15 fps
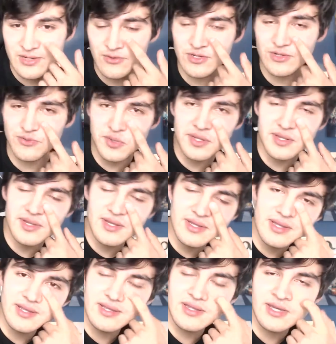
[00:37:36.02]
was worth it,
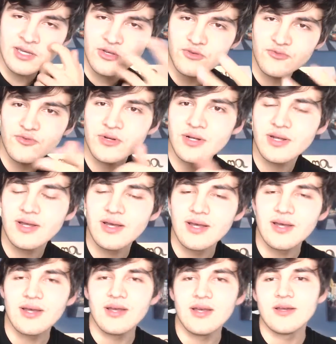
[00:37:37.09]
and thank you for
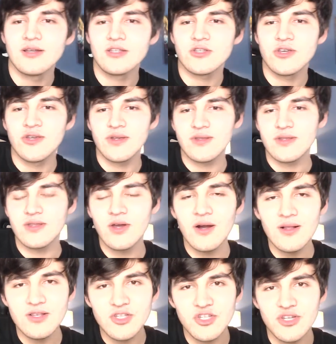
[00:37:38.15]
sharing the
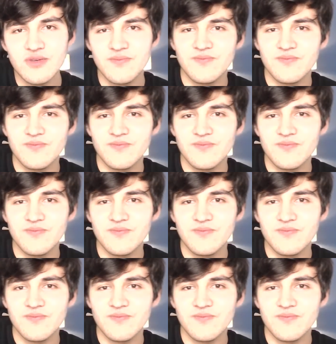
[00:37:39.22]
knowledge.